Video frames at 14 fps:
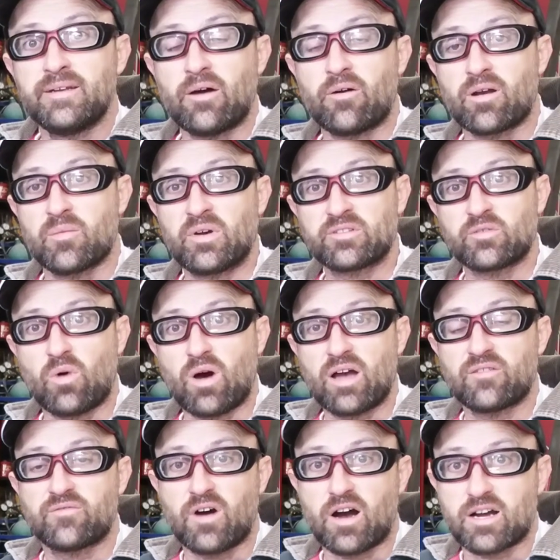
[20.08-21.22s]
Now when I built the
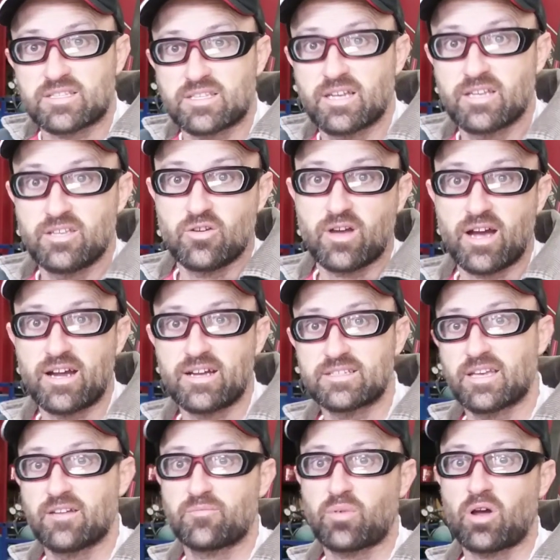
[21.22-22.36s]
Wide Fox, you
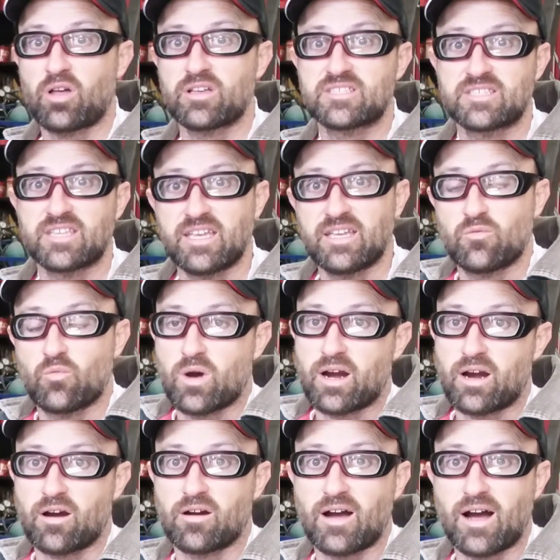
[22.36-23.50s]
guys have probably seen
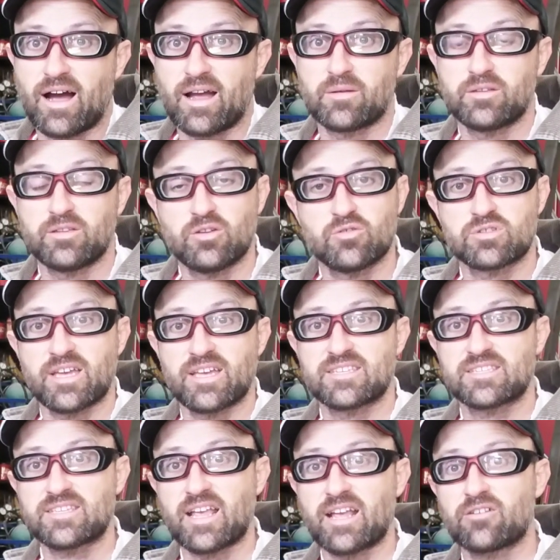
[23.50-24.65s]
where I used a
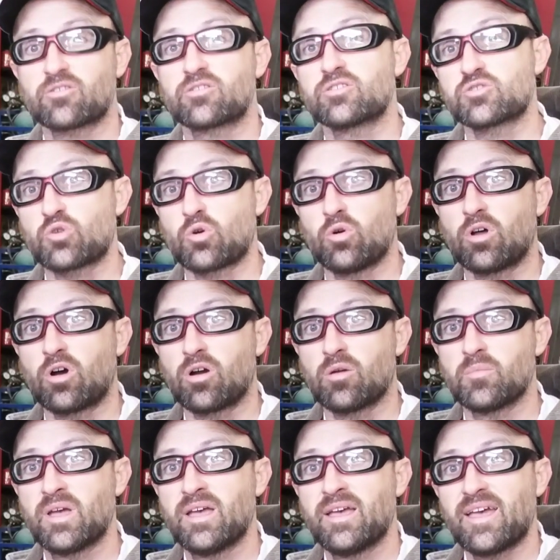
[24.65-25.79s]
standard control
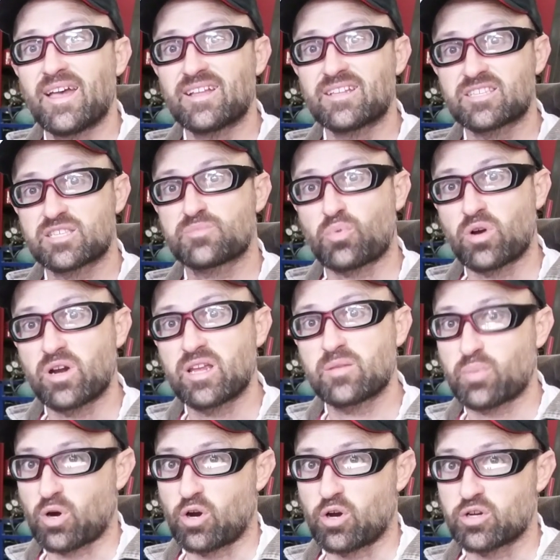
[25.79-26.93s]
arm and
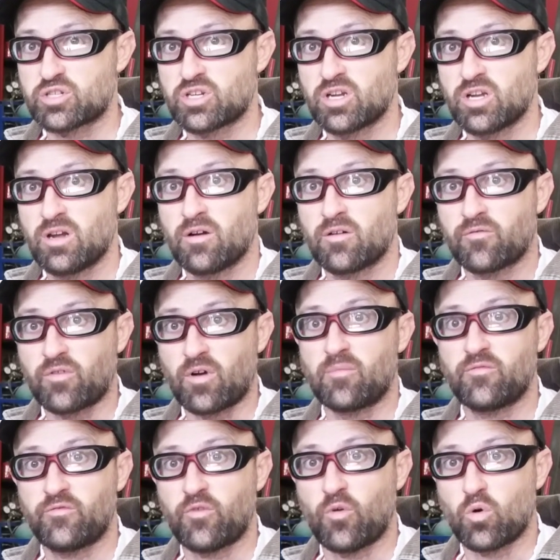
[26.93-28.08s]
spring perch
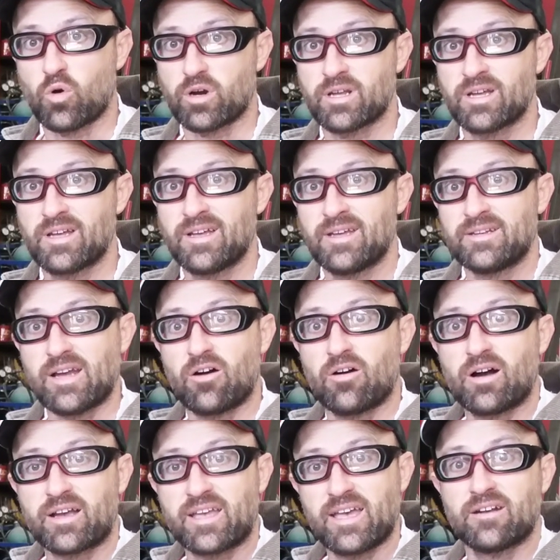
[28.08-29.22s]
from Ford.
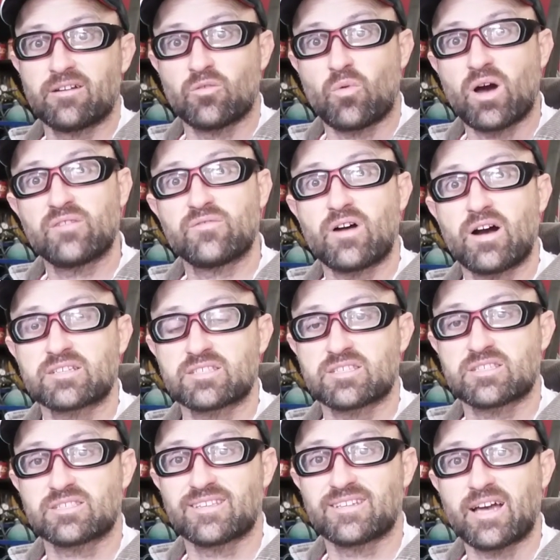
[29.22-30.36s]
Now, again, on the Wide Fox,
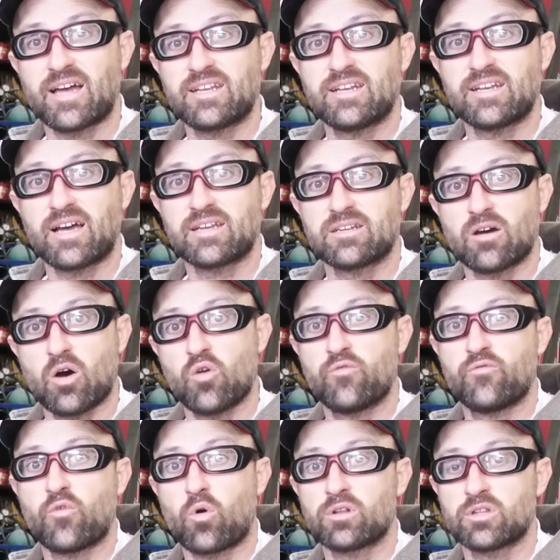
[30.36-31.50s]
this is a 99 to
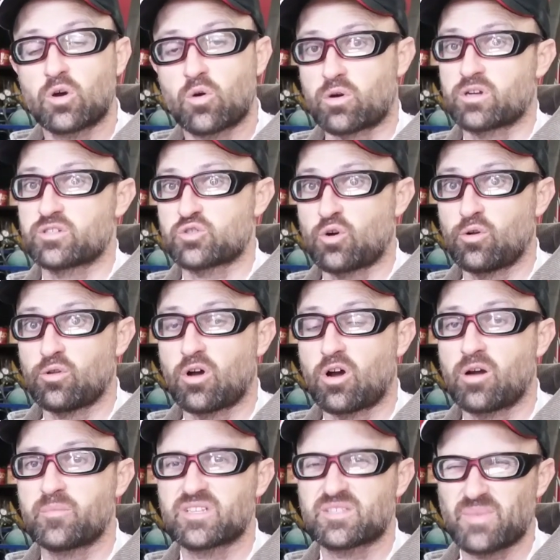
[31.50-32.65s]
04 lower control
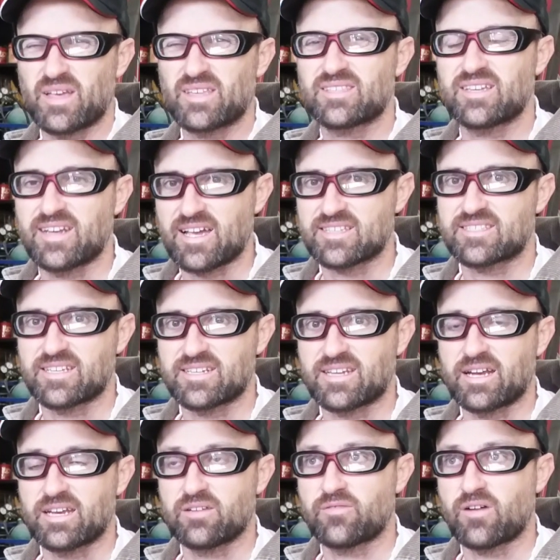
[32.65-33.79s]
arm. It's basically an
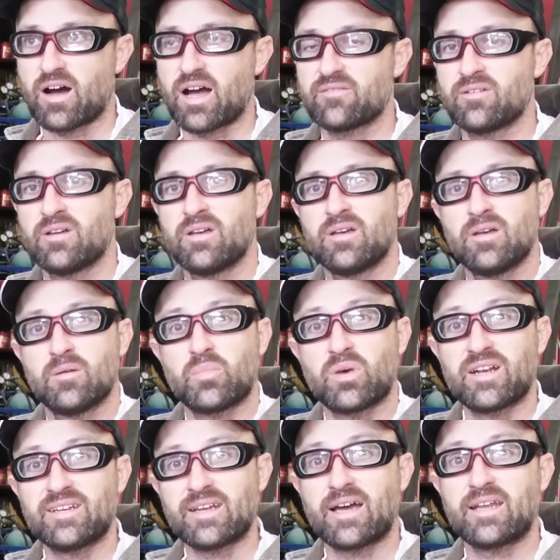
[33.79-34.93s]
SN95,
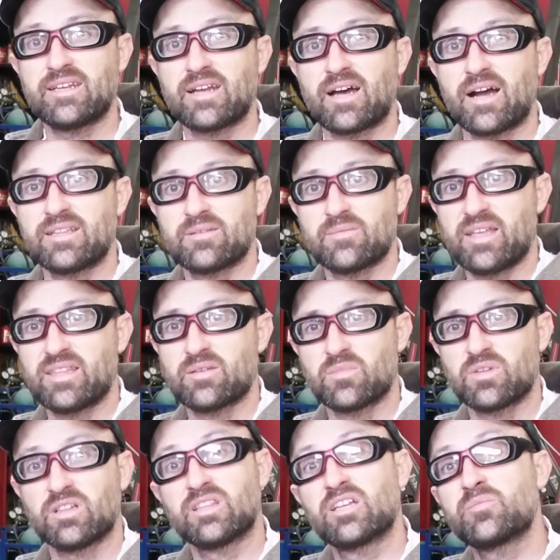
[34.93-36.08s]
but in 99, they made
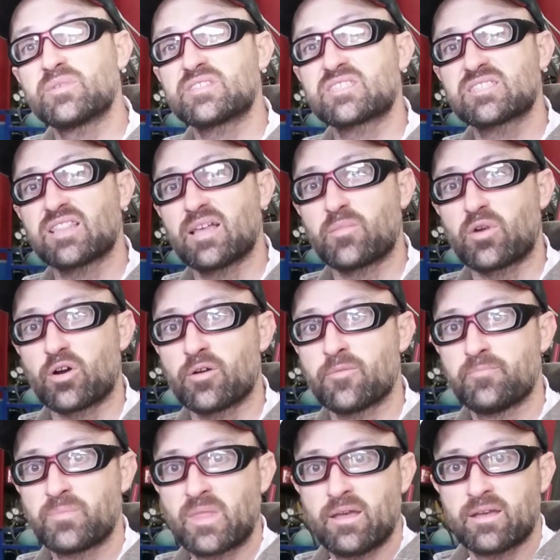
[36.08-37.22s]
them a little bit
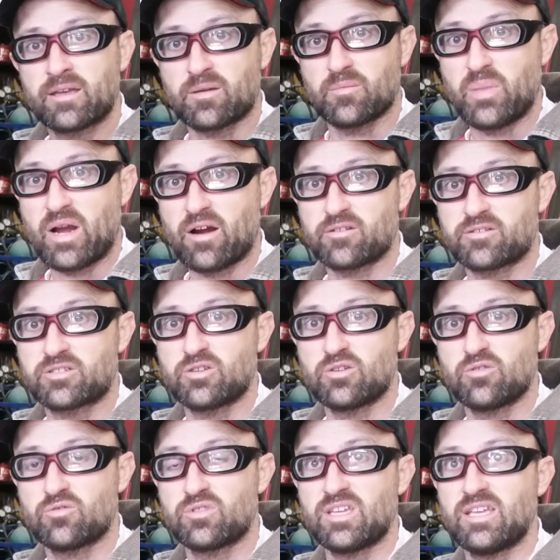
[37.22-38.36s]
slimmer compared
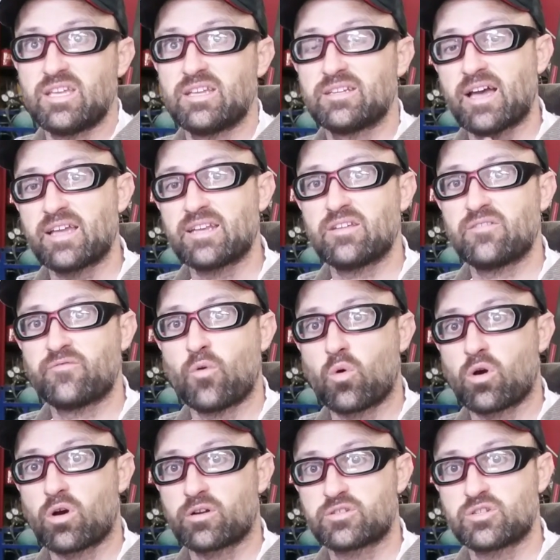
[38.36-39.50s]
to the
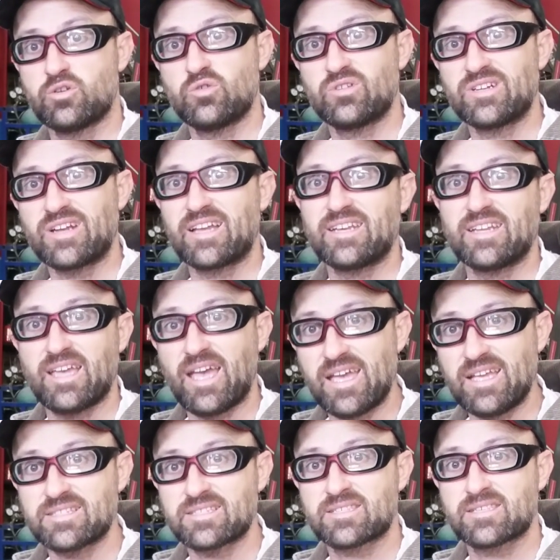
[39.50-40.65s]
94 to
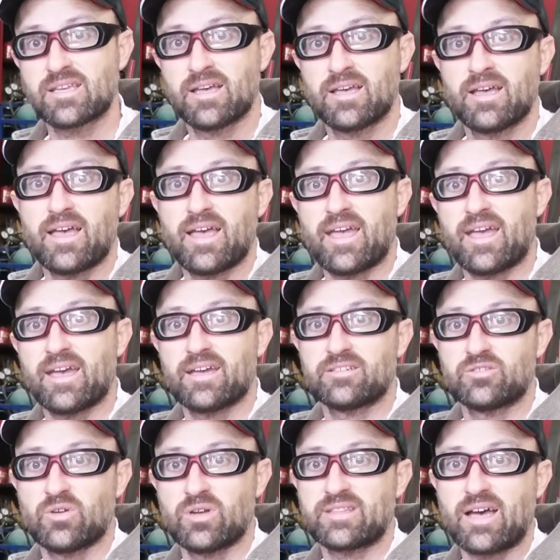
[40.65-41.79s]
98s,
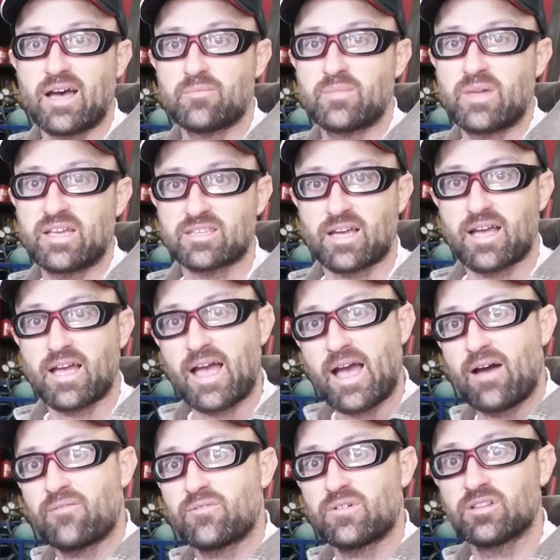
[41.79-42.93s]
and doing that makes it
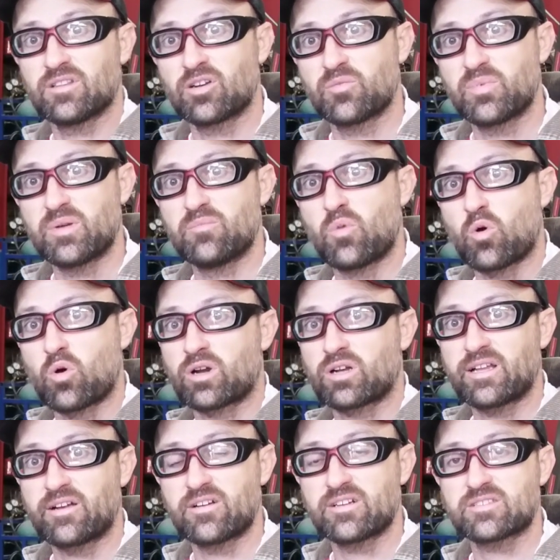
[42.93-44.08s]
have a little bit more
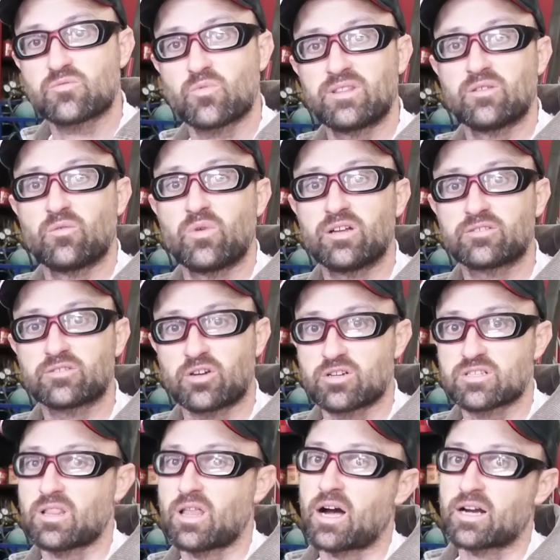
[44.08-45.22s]
clearance when the wheel
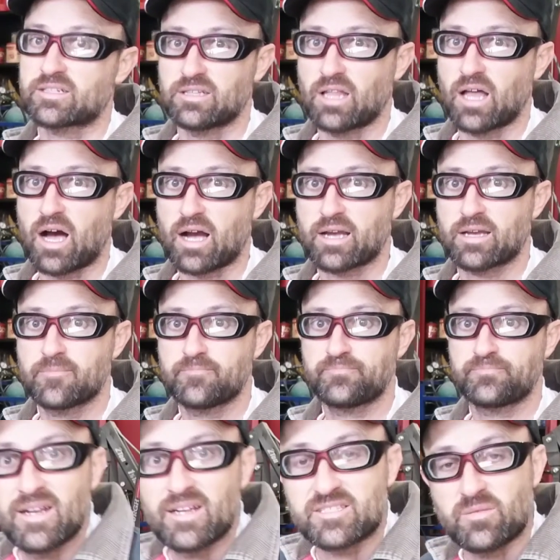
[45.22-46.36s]
turns lock to lock.
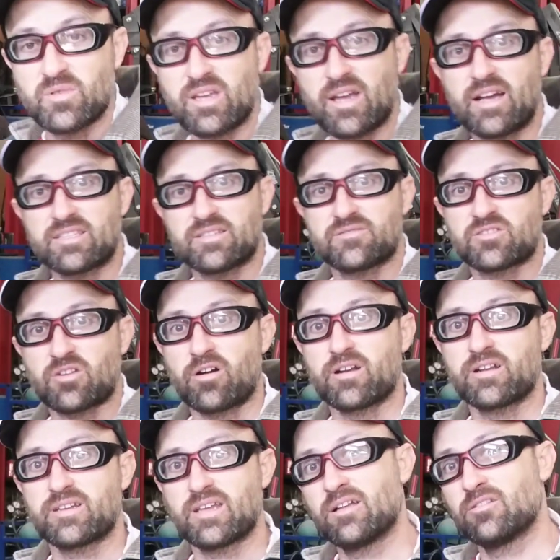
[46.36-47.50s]
Now, some of you guys have
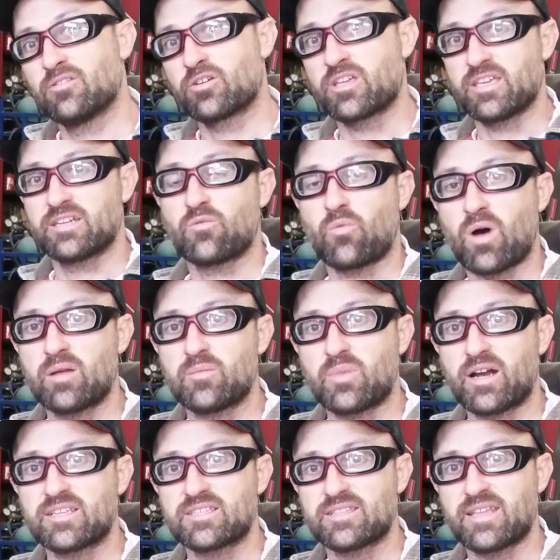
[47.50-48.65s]
started looking into wide
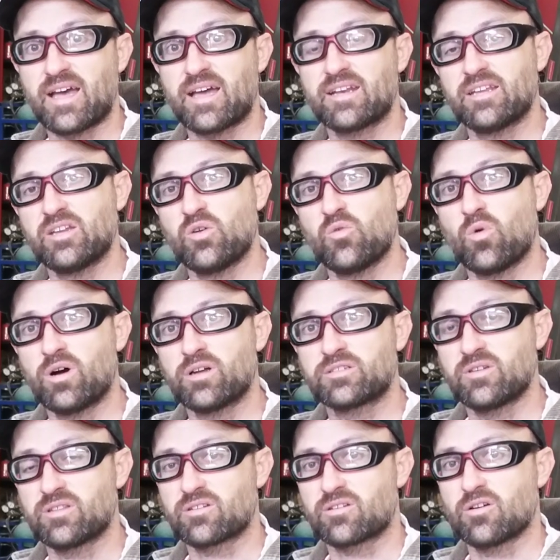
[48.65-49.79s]
bodies in that, and you want
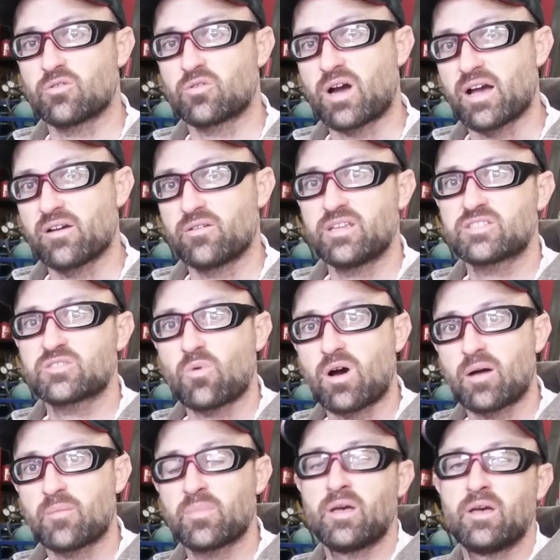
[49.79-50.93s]
to either go coyote
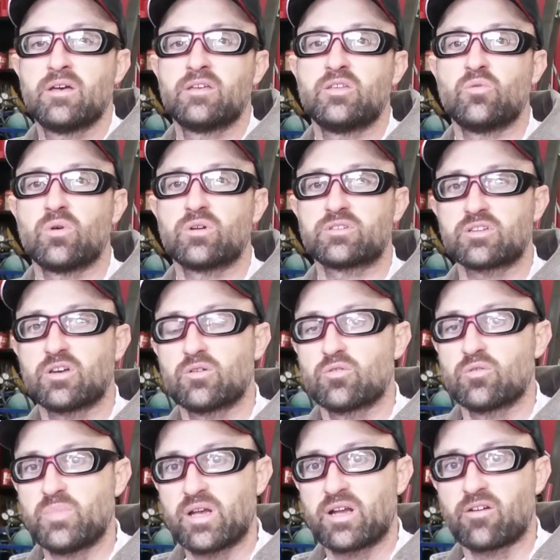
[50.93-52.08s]
swap, you want to go
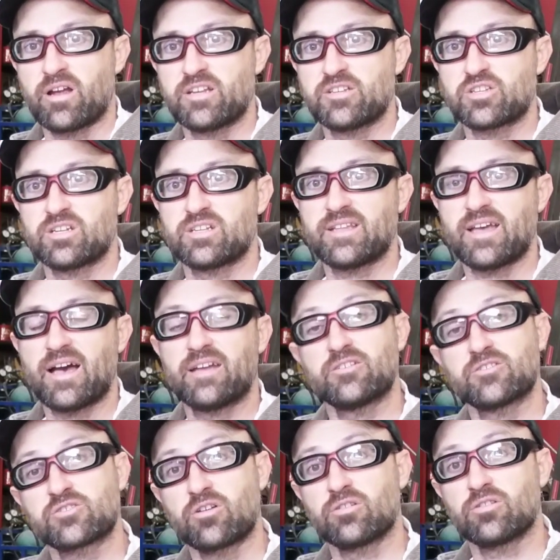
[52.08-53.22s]
to a bigger engine in that, and
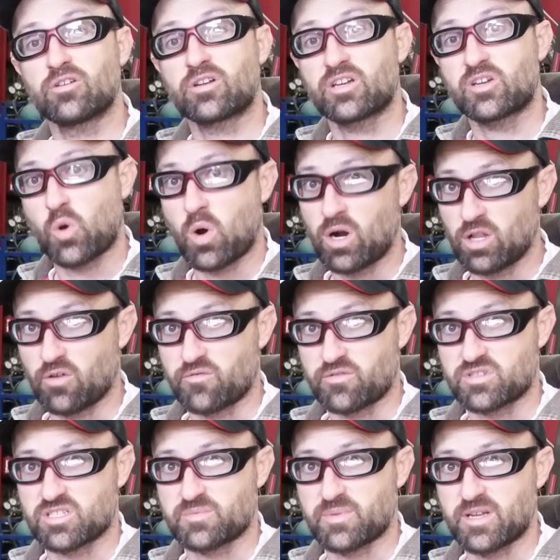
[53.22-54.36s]
you're starting to look at coilover
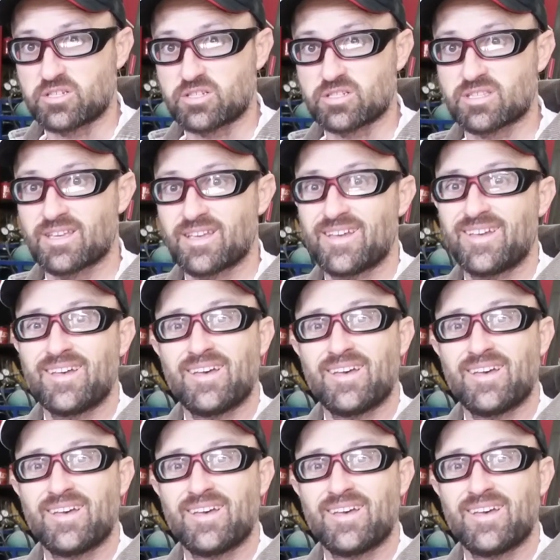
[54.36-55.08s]
suspensions.